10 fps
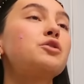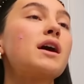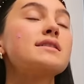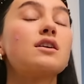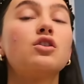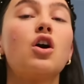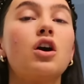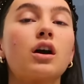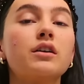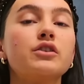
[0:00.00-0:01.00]
you guys
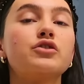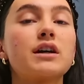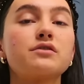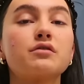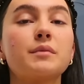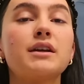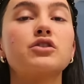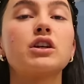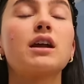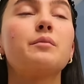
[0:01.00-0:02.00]
along the
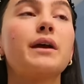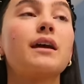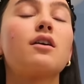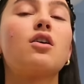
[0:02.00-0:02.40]
transformation a bit